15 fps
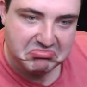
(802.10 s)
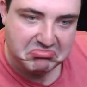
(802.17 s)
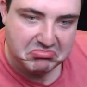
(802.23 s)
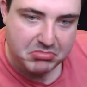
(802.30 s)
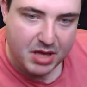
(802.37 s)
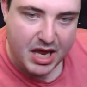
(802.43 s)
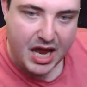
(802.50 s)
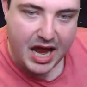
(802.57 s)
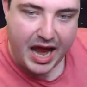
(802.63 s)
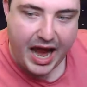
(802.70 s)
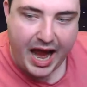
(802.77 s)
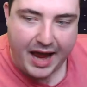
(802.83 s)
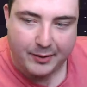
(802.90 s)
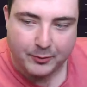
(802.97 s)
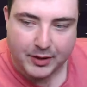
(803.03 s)

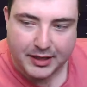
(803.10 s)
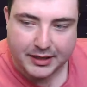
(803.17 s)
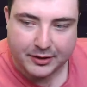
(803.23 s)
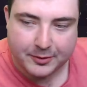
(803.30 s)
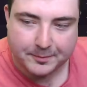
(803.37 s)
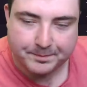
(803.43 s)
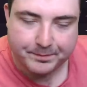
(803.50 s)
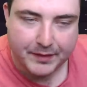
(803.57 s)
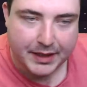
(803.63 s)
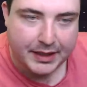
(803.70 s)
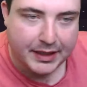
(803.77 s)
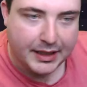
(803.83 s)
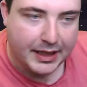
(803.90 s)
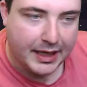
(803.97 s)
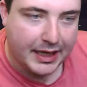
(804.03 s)
Yeah, why not?
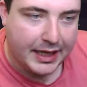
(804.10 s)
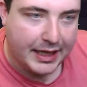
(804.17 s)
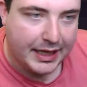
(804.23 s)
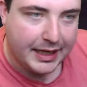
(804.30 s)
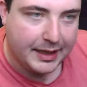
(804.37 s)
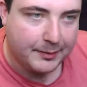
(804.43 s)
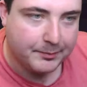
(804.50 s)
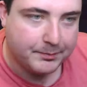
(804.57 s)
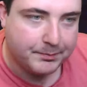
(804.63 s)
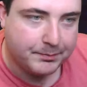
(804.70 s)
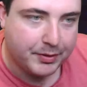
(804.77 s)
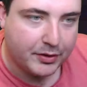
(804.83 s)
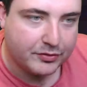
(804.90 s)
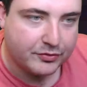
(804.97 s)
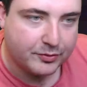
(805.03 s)

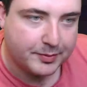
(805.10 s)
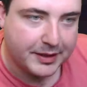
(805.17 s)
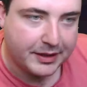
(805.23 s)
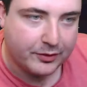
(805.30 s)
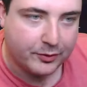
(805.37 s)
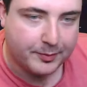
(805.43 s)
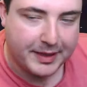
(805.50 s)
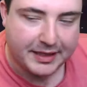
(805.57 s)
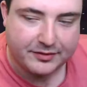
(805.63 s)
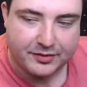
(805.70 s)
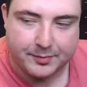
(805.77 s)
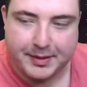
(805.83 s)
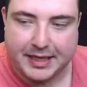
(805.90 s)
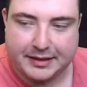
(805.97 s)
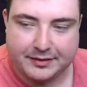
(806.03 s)
Possibly go back to
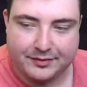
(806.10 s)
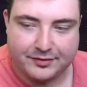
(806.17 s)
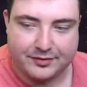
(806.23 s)
balance